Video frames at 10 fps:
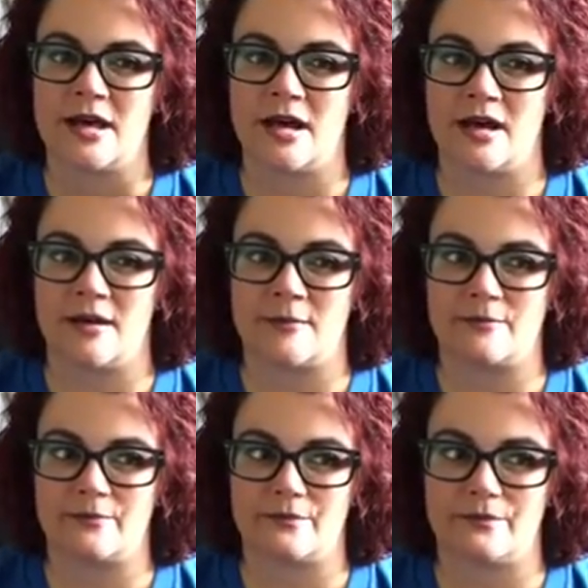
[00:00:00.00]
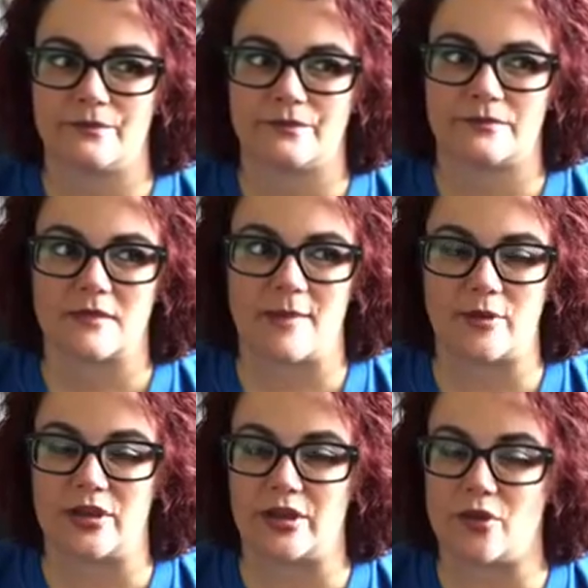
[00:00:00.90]
I'm
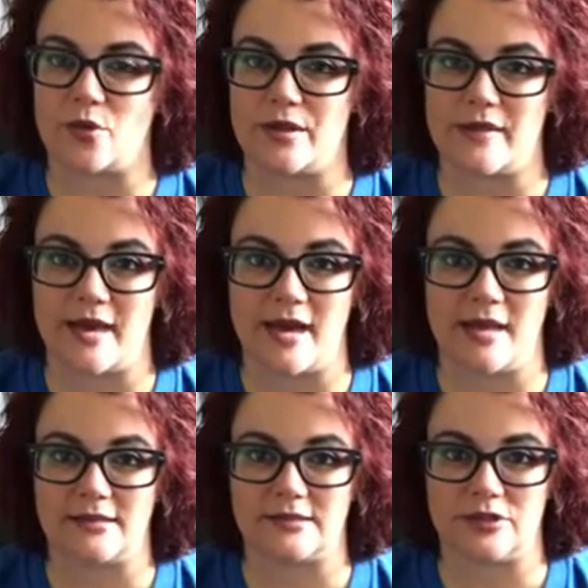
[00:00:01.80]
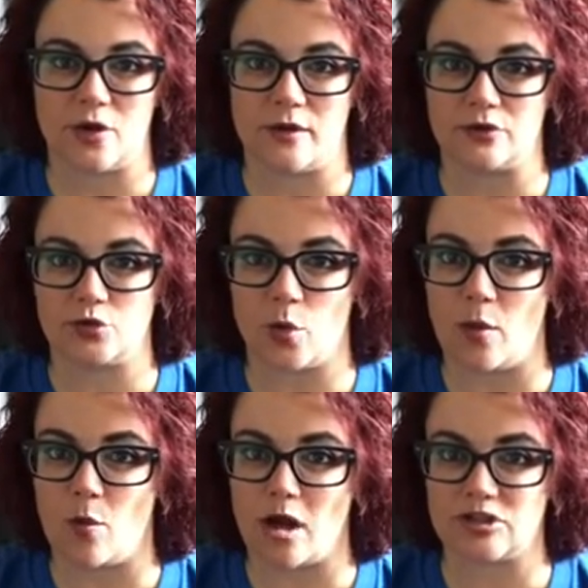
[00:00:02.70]
gonna go to that,
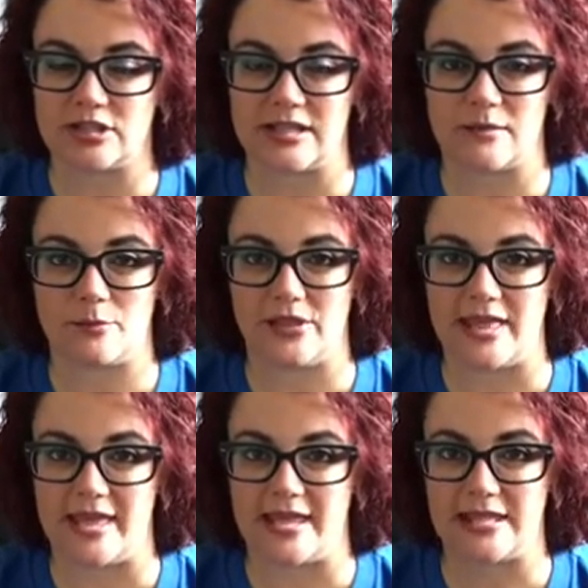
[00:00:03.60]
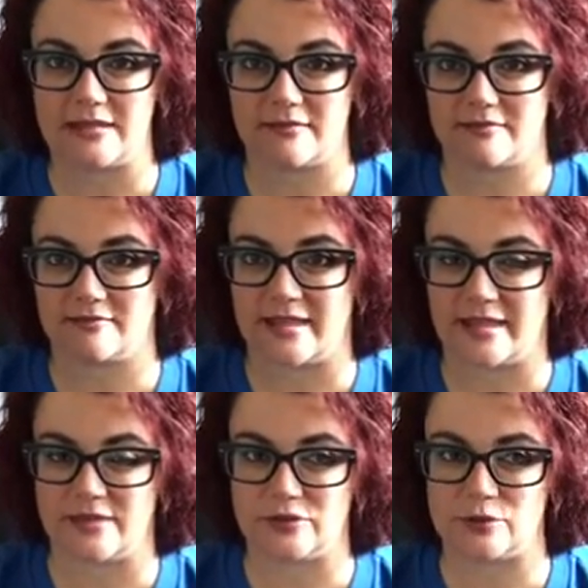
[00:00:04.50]
enjoy watching him play
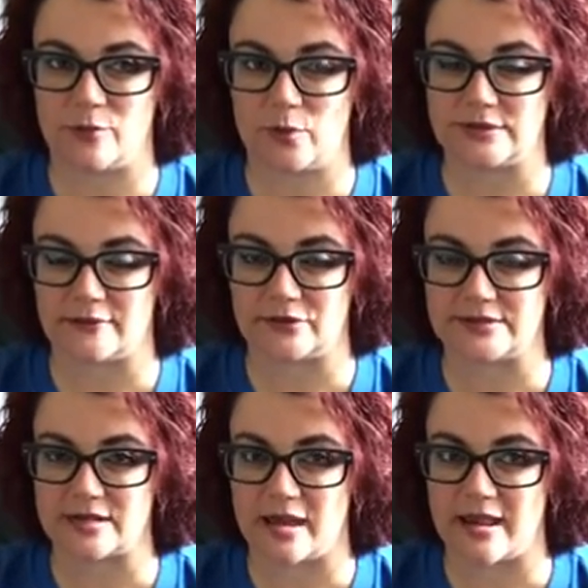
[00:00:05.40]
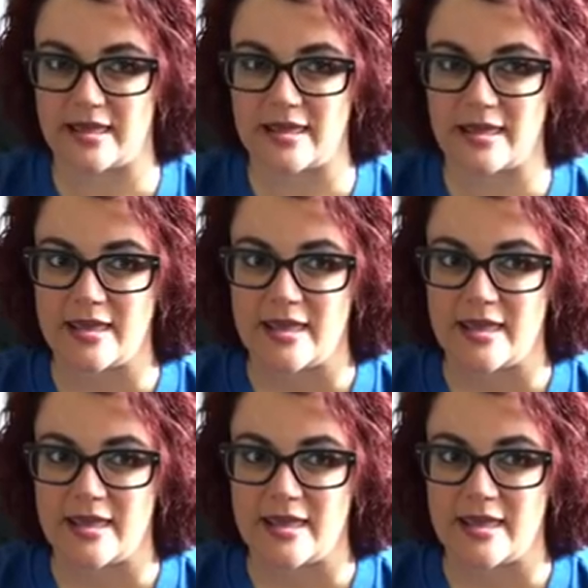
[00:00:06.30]
like I do most every Sunday.